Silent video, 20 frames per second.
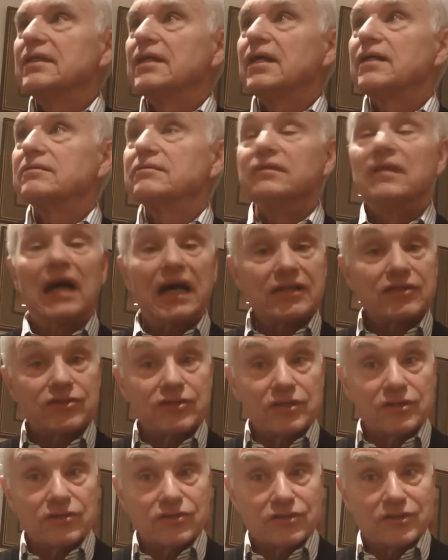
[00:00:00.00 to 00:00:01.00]

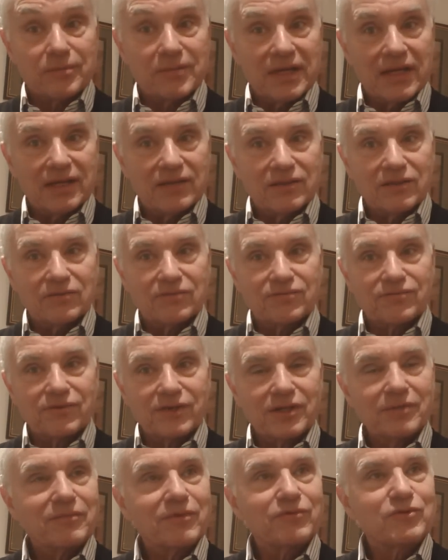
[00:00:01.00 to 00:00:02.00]
Nazis demanding
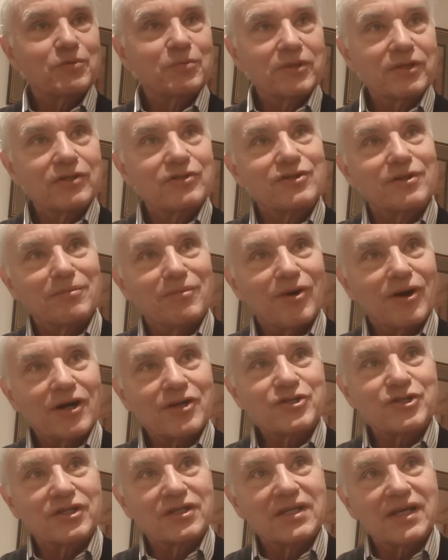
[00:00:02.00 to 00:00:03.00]
freedom of speech and
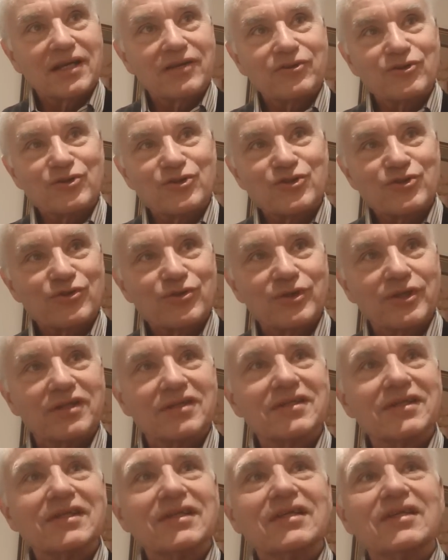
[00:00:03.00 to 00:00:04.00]
marching down your street,